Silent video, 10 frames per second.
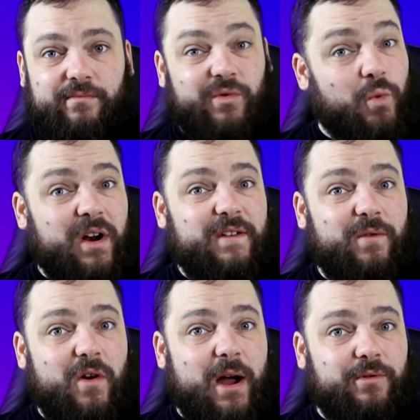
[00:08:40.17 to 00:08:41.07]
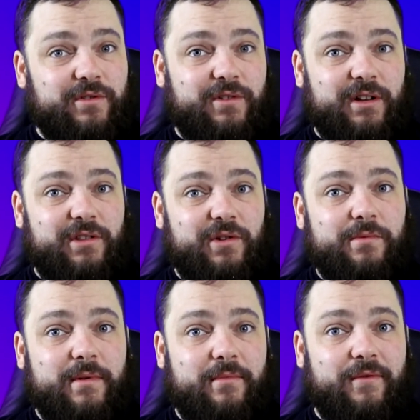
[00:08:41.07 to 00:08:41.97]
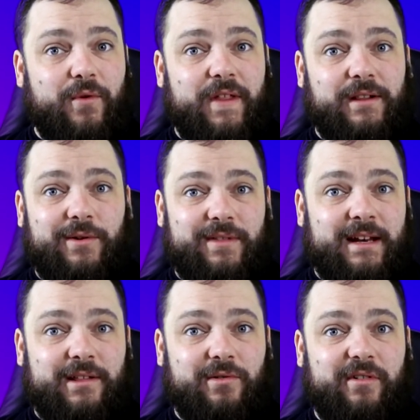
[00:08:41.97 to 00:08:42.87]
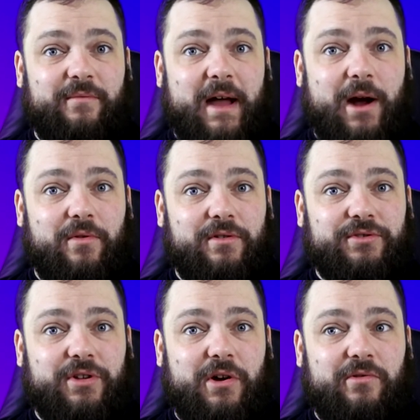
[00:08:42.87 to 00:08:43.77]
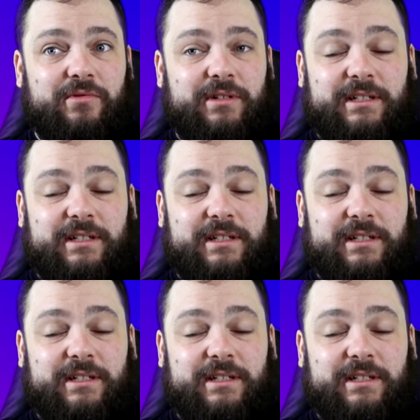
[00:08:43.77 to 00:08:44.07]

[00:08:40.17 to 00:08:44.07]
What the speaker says: 24 hours to consume them before they lose any sort of power. So